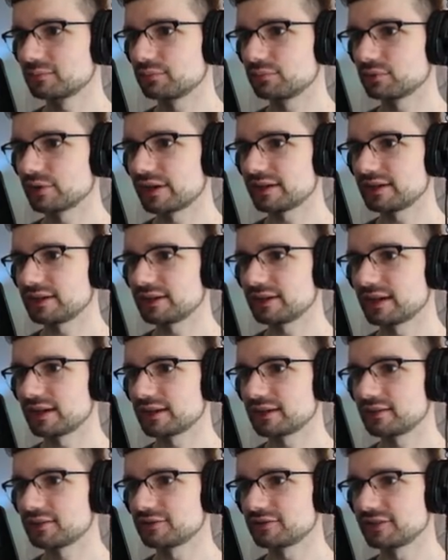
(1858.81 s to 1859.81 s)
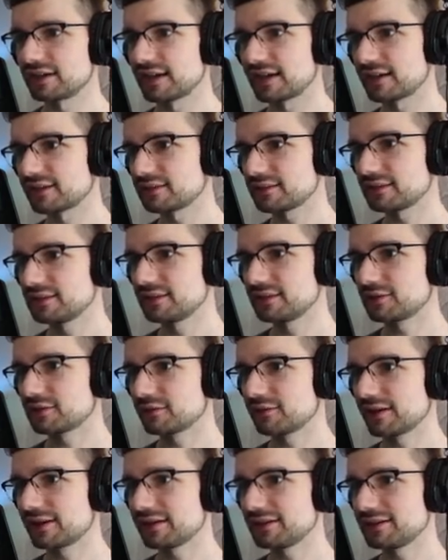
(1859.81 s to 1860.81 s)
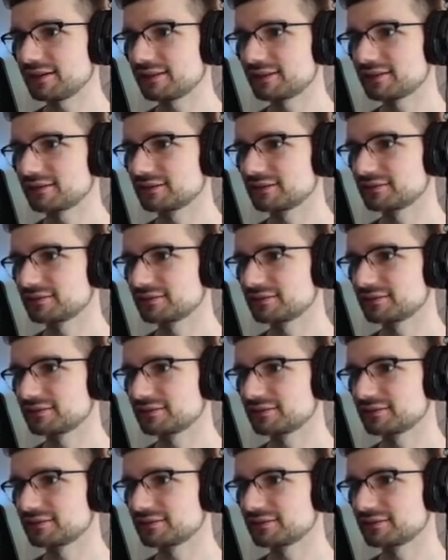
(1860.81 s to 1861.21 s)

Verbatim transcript: Pray to God there's gas in it already.